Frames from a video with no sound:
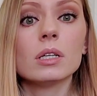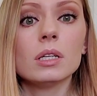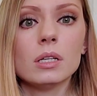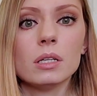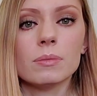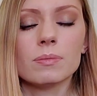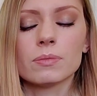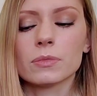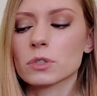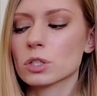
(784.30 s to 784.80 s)

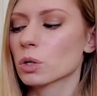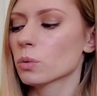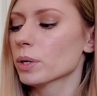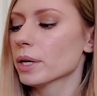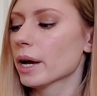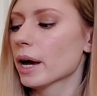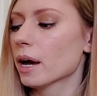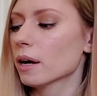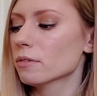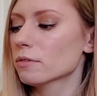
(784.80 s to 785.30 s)
E. So we
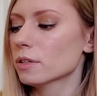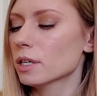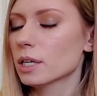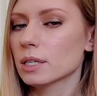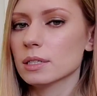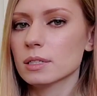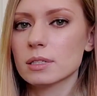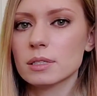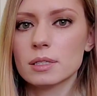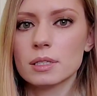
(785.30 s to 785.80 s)
have
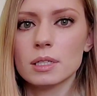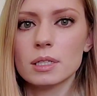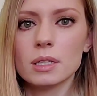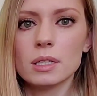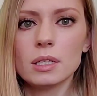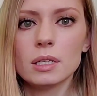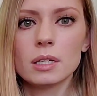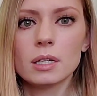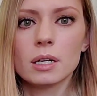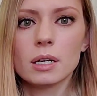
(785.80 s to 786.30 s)

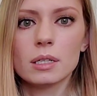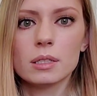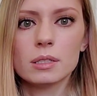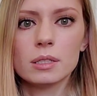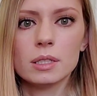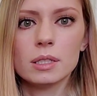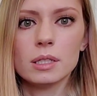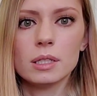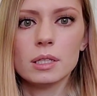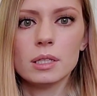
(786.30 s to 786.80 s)
C, D,
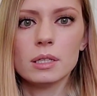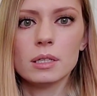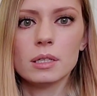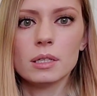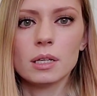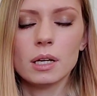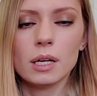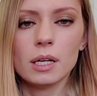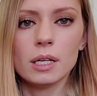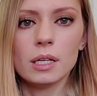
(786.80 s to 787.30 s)

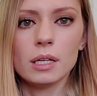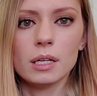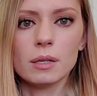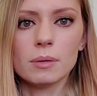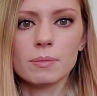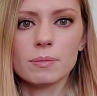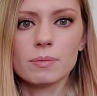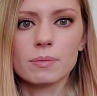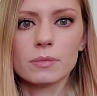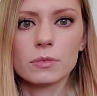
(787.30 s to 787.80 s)
E
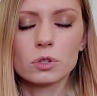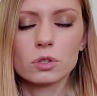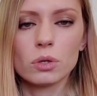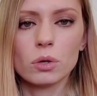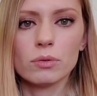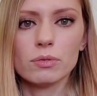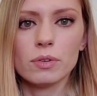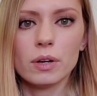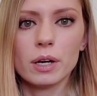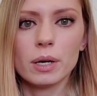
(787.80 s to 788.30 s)

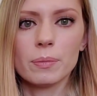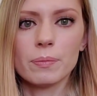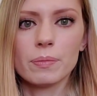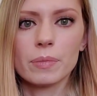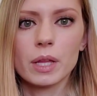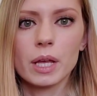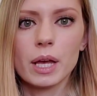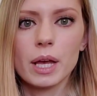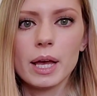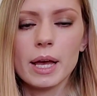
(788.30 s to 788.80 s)
so far.
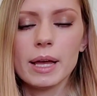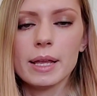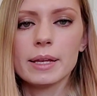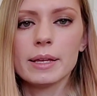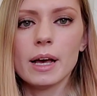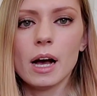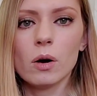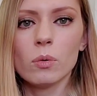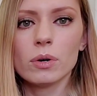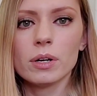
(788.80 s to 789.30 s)

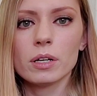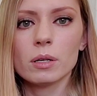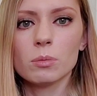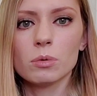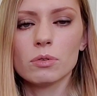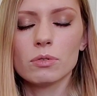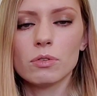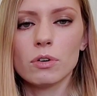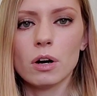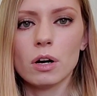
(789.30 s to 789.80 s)
Now we're going
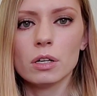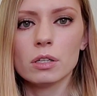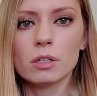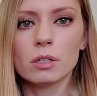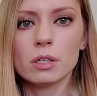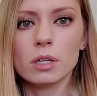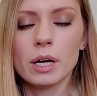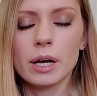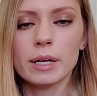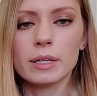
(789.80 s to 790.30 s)
to move on
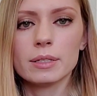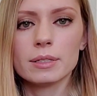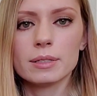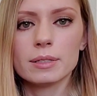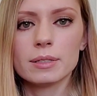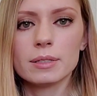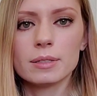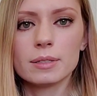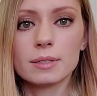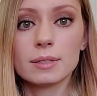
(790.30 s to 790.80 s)
and
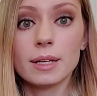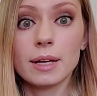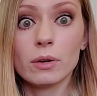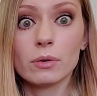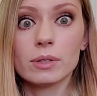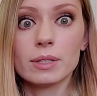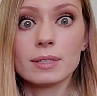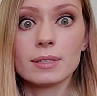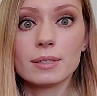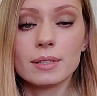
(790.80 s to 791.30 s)
stay
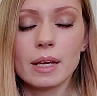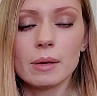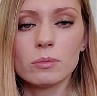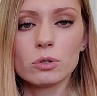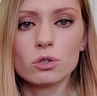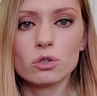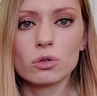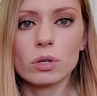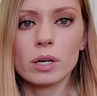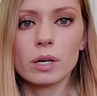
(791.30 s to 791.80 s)
on the same
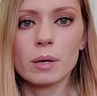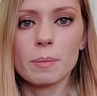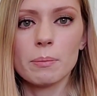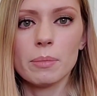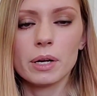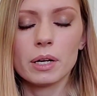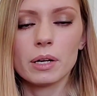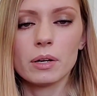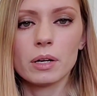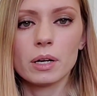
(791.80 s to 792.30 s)
string,
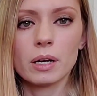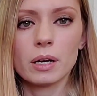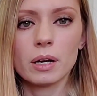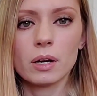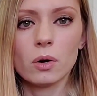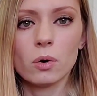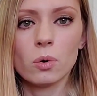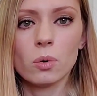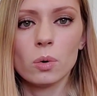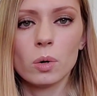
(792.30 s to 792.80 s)
but going to
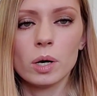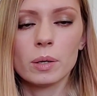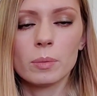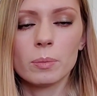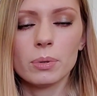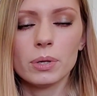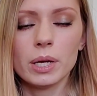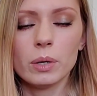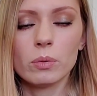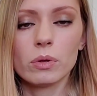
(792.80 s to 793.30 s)
go
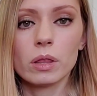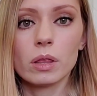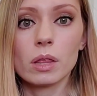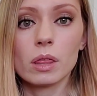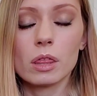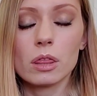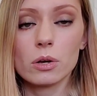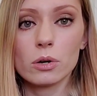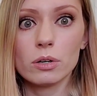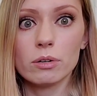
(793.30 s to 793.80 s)
and play with
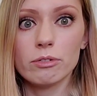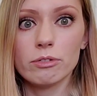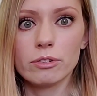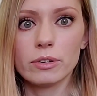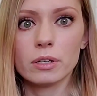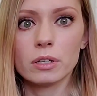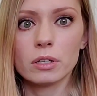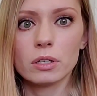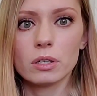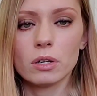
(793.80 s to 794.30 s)
the 3rd
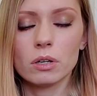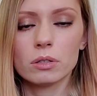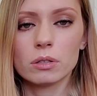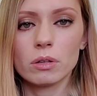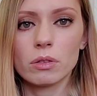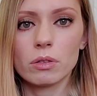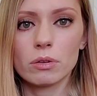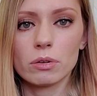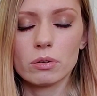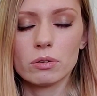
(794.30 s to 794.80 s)
finger on
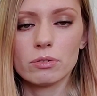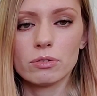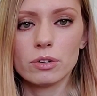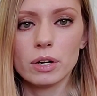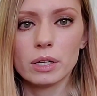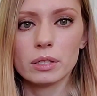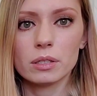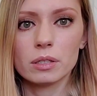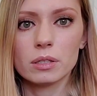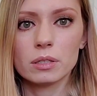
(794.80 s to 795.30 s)
the 3rd
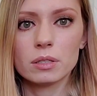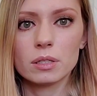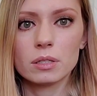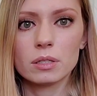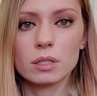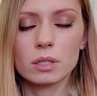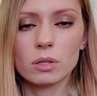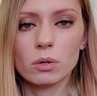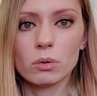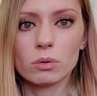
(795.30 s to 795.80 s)
fret. This is
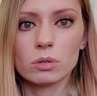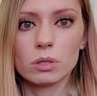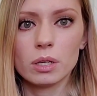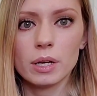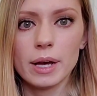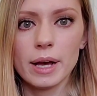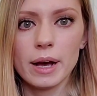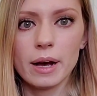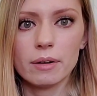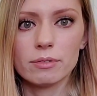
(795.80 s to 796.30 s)
the note
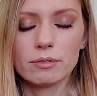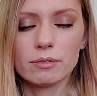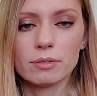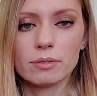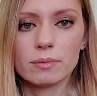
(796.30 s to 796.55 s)
F.